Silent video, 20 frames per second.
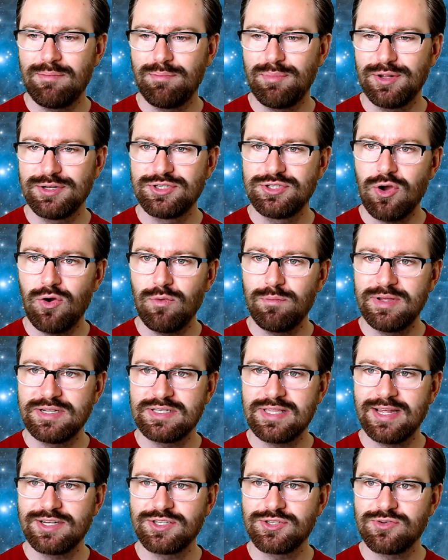But don't miss
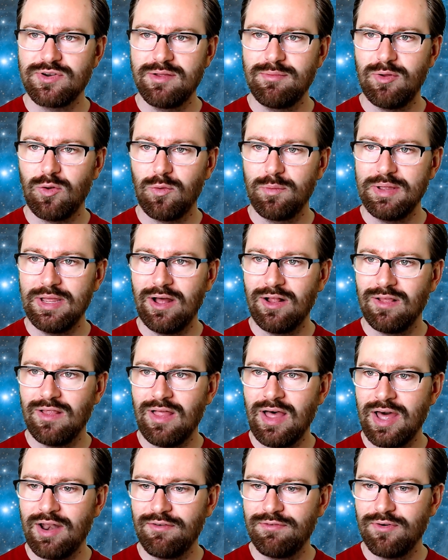that stream; it'll be a
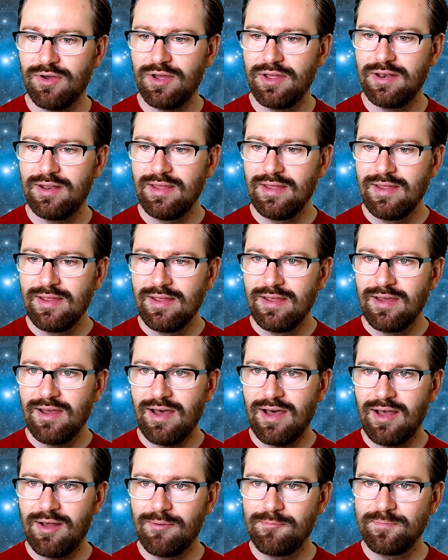lot of fun,
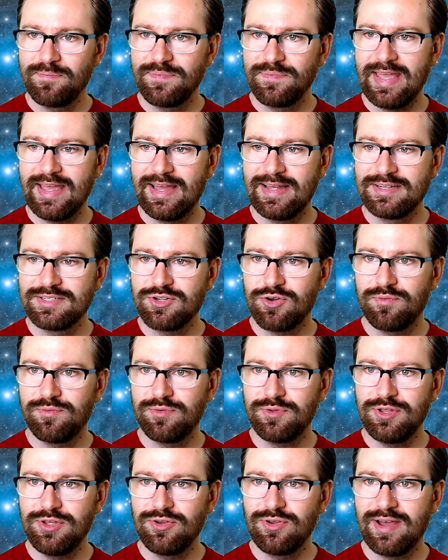um, and
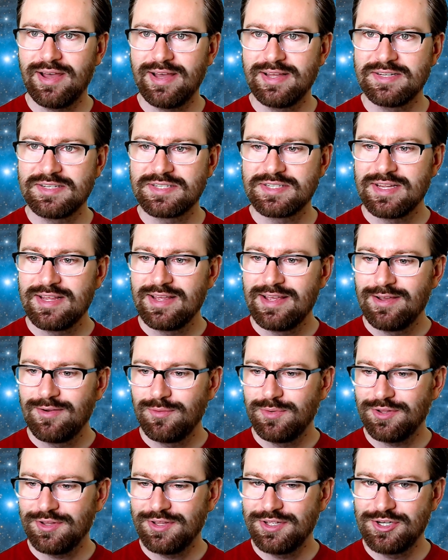hopefully you guys
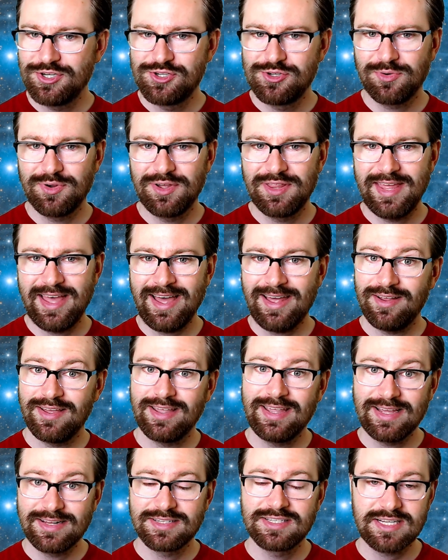will enjoy that.
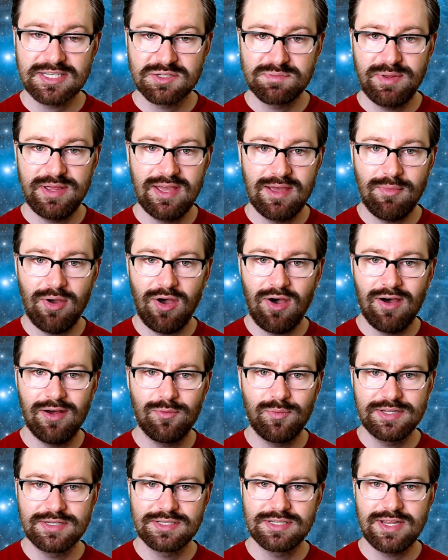Again, 6 p.m. on
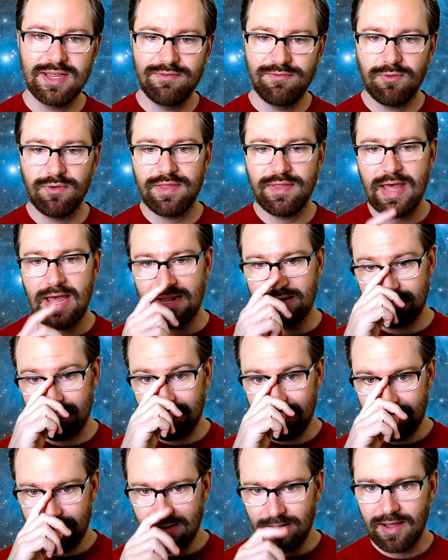Wednesday for that
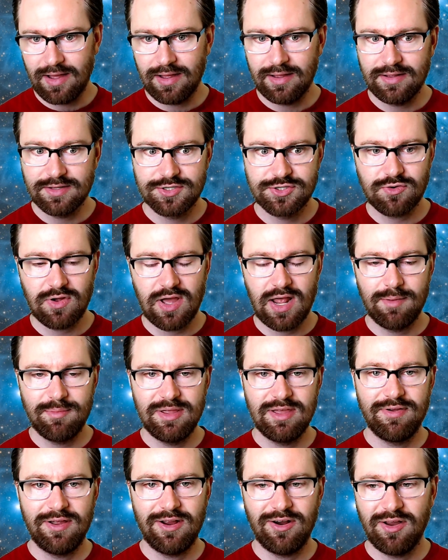uh, astronomy
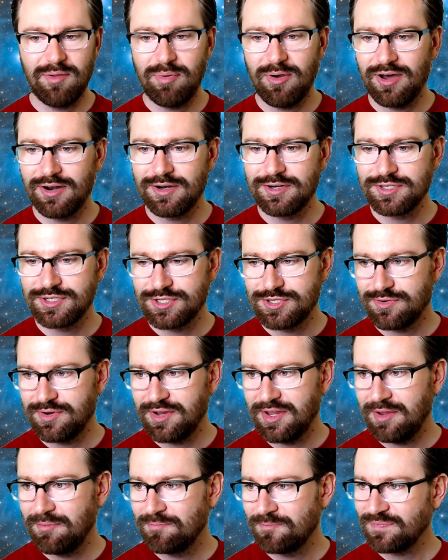of Harry Potter
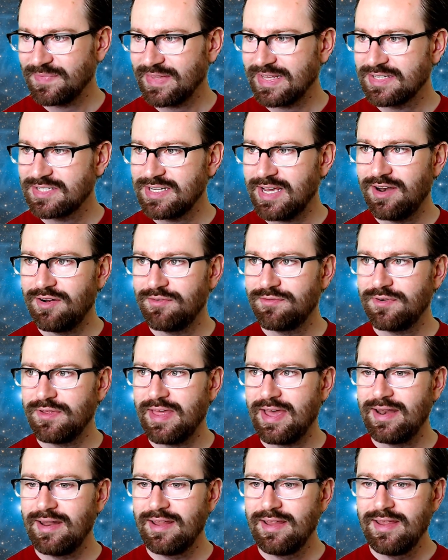stream. Excited for
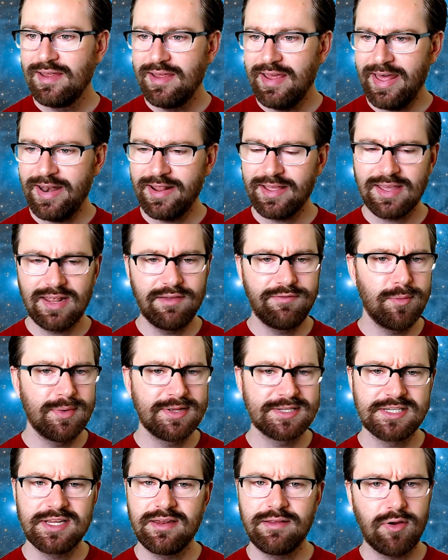that. And again, if you
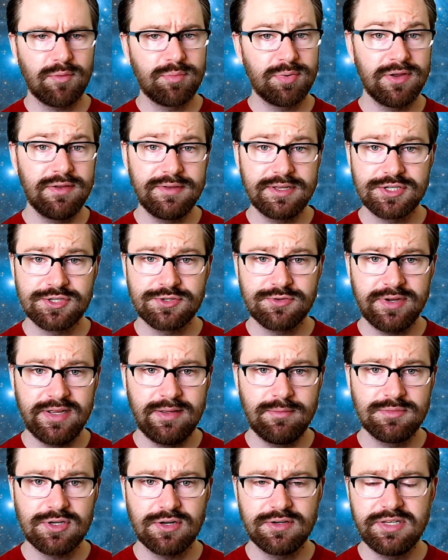missed any of our previous
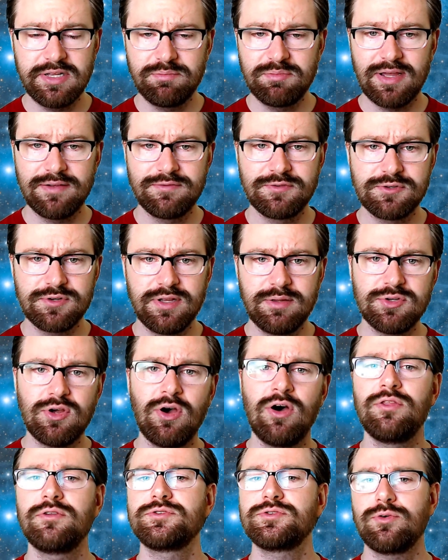streams, our deep dive streams,
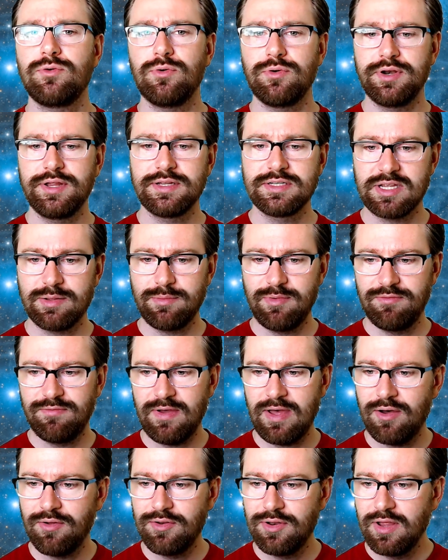all those recordings can be
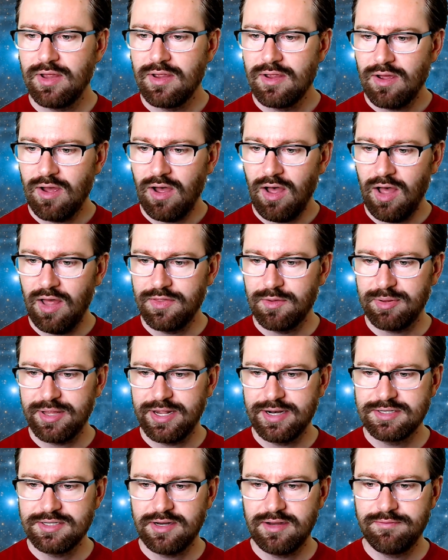found on the
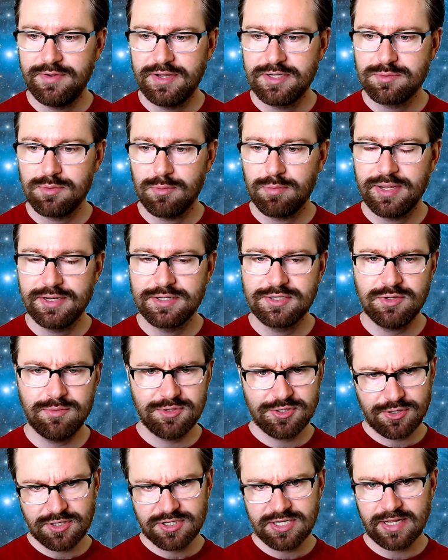Planetarium Facebook page. So be
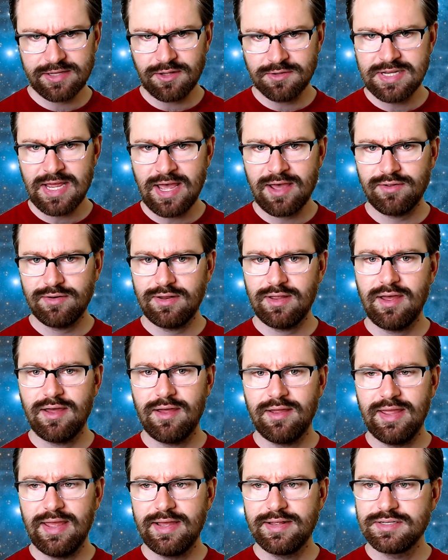sure to check those out. Uh,
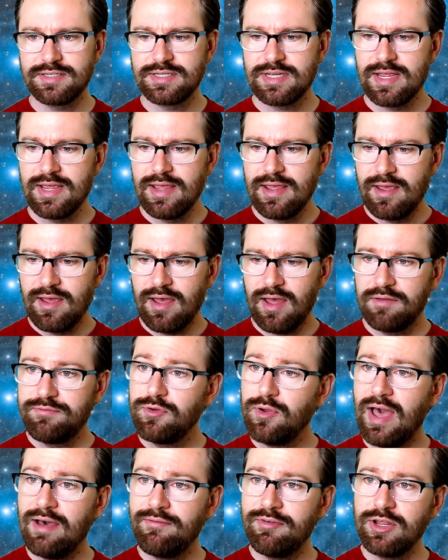and if you
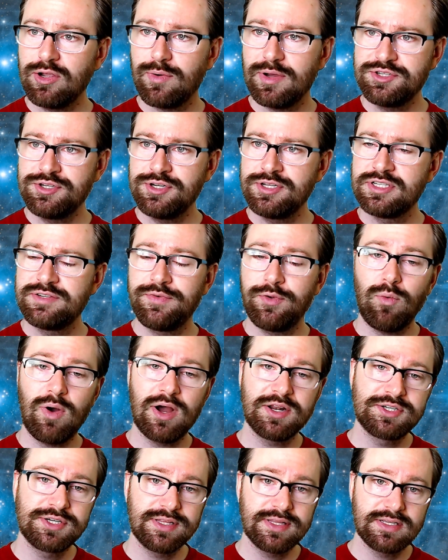have any questions, if you're
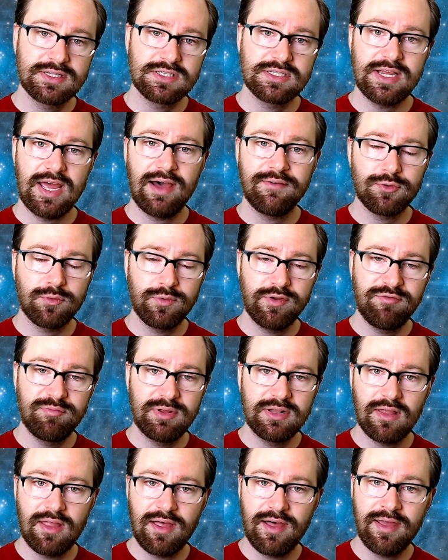watching this after we've
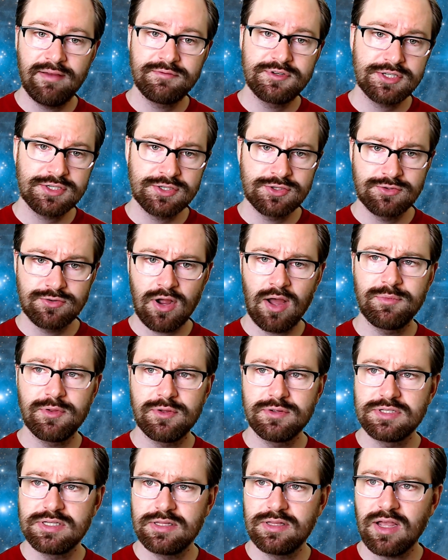been live, just drop
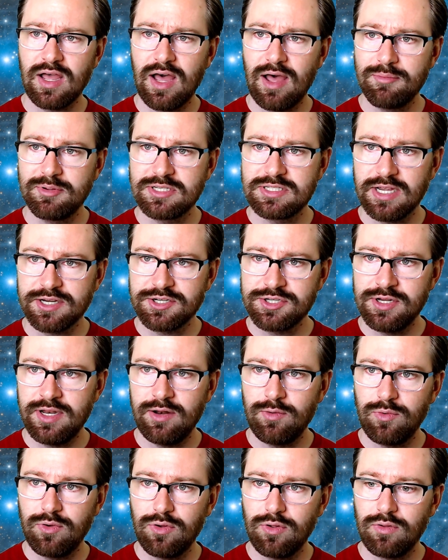those in the comment section
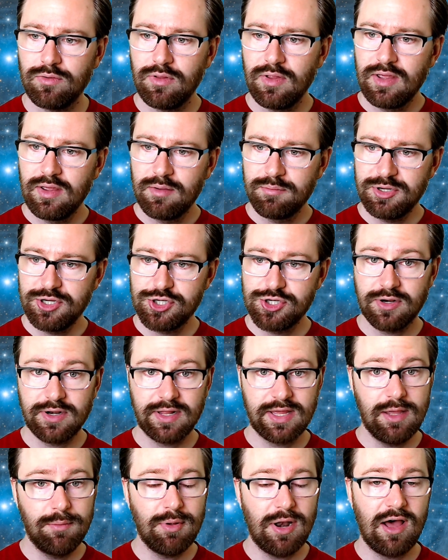and we'll be sure to
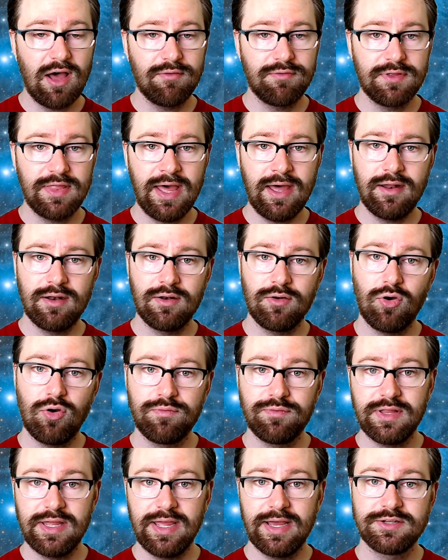keep an eye out for that and
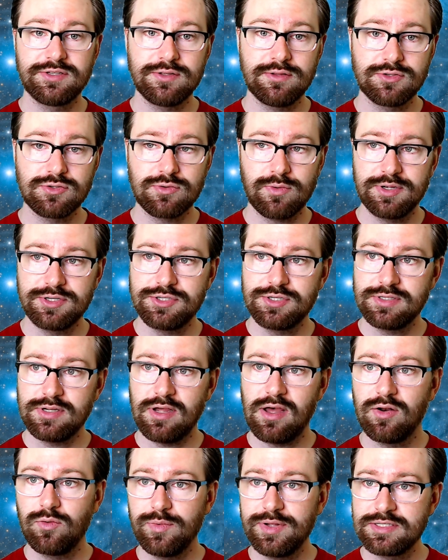hopefully answer those questions
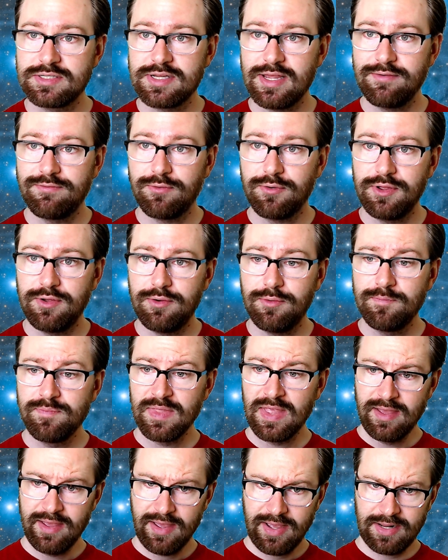on Wednesday for you.
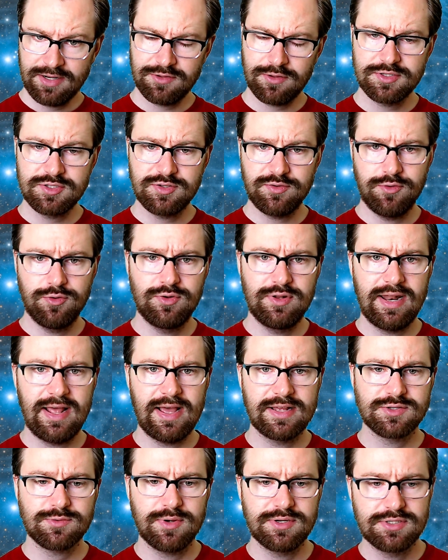And to those of you who did
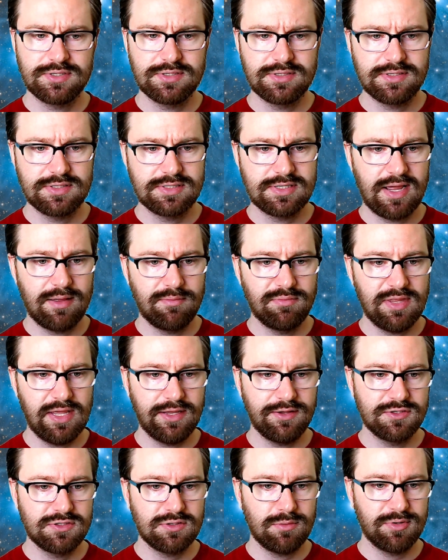ask questions this time, thank
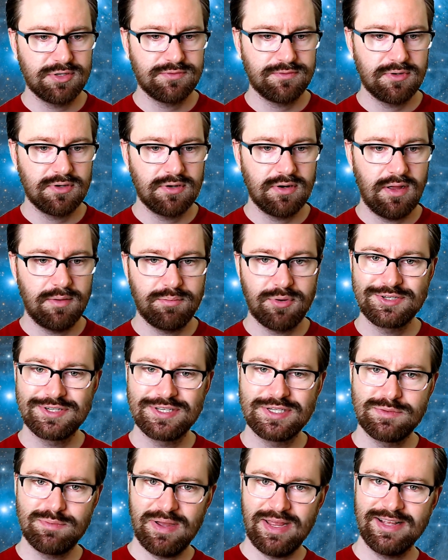you so much for
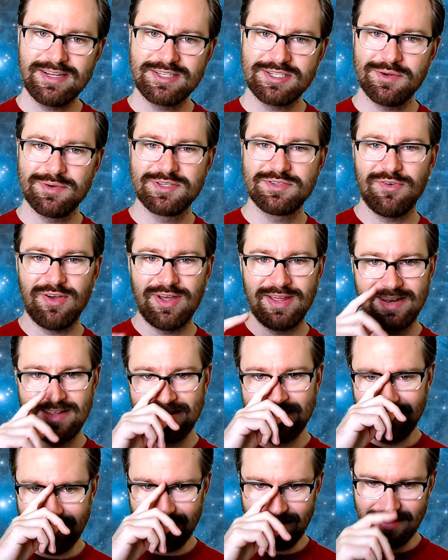participating. It's always fun
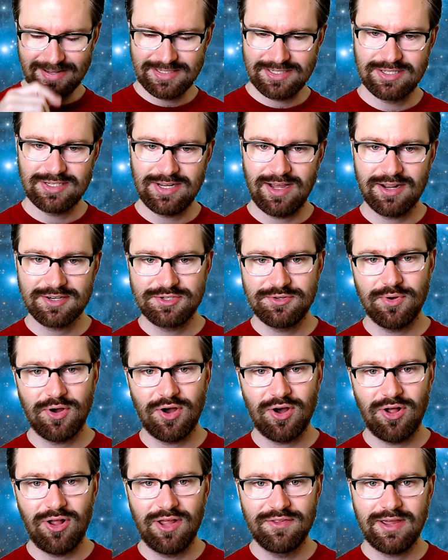uh, to talk to you
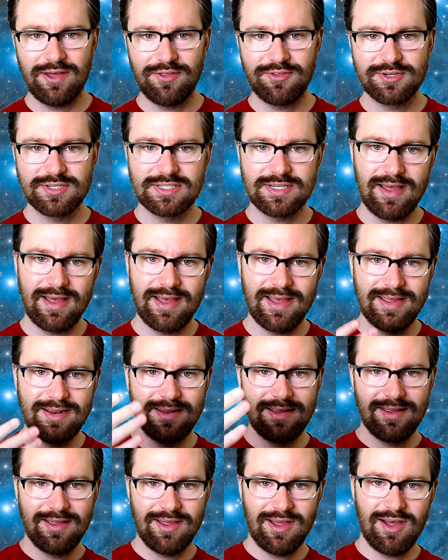all on the other side
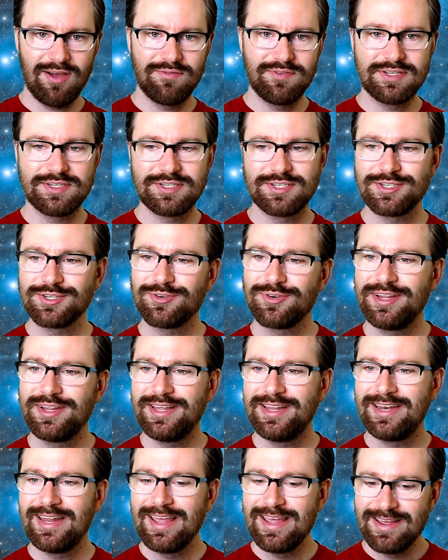of this
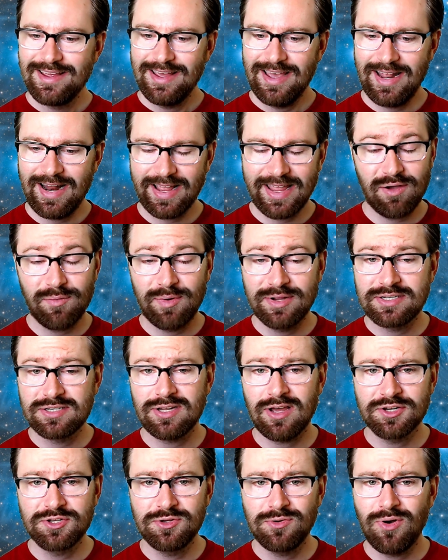screen. And I can't wait to
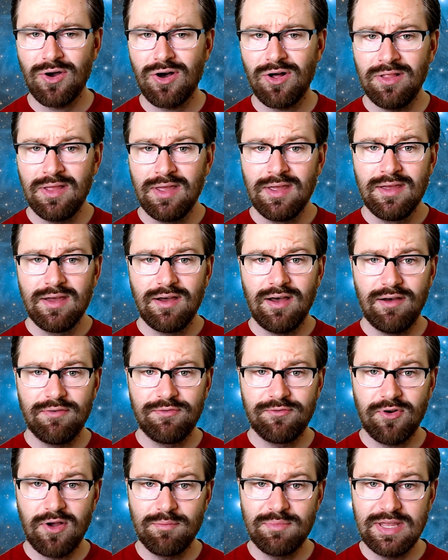talk to you all uh,
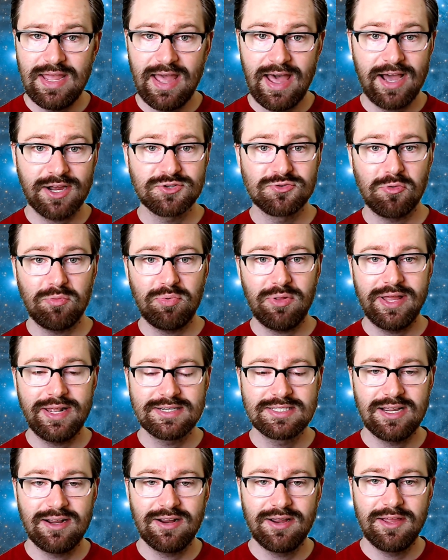from the actual
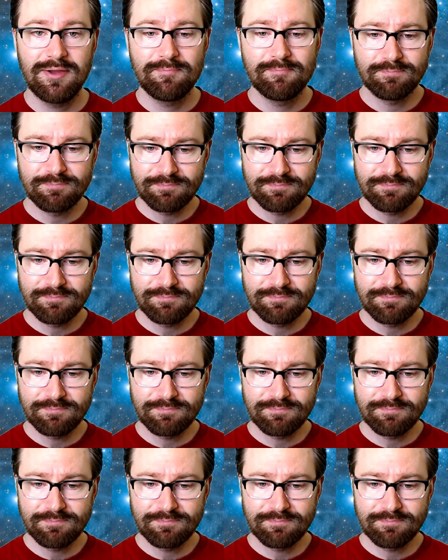planetarium.